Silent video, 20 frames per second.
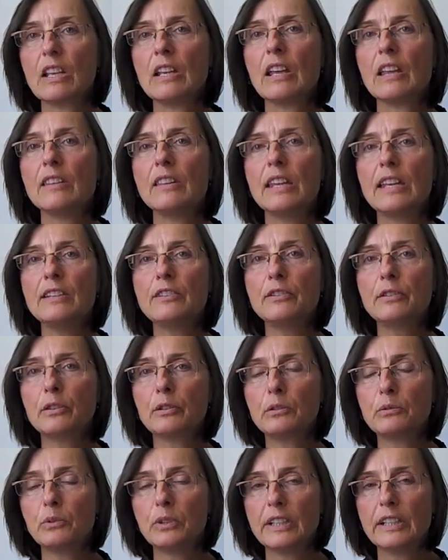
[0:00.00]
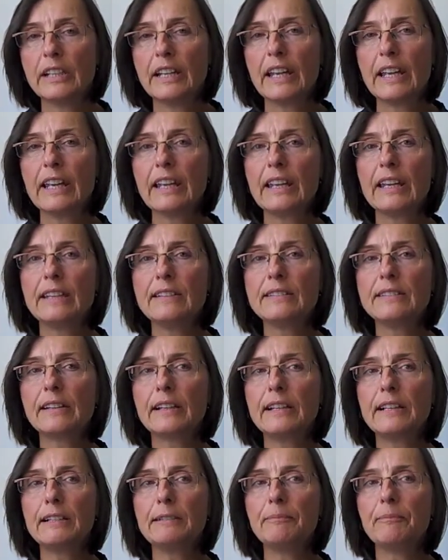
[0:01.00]
They do, and
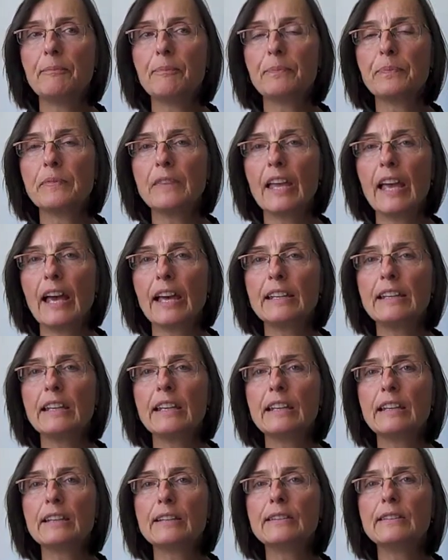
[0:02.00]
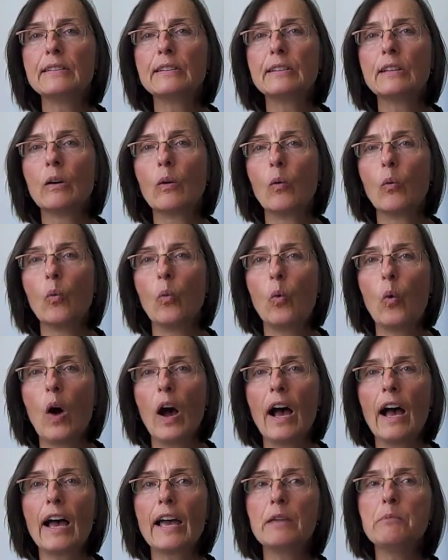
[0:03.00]
that is
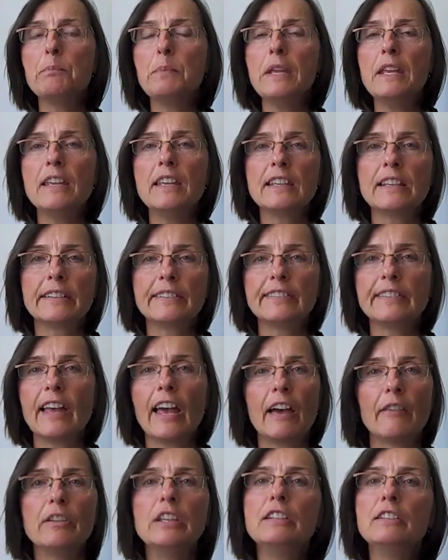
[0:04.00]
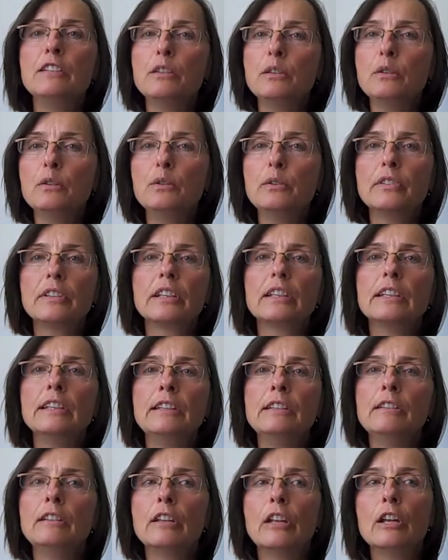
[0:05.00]
why being a savvy news
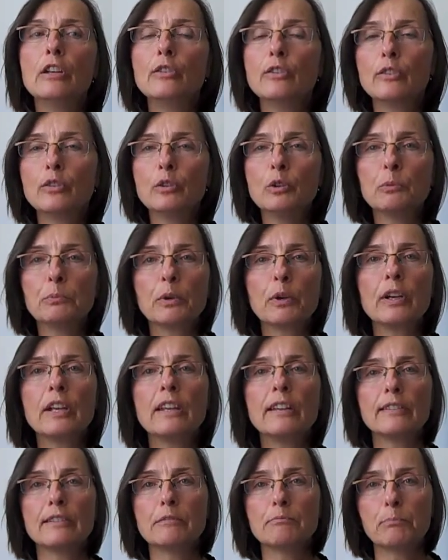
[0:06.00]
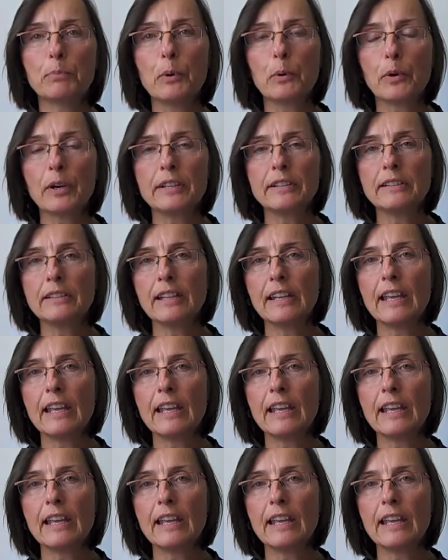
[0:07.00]
consumer is important,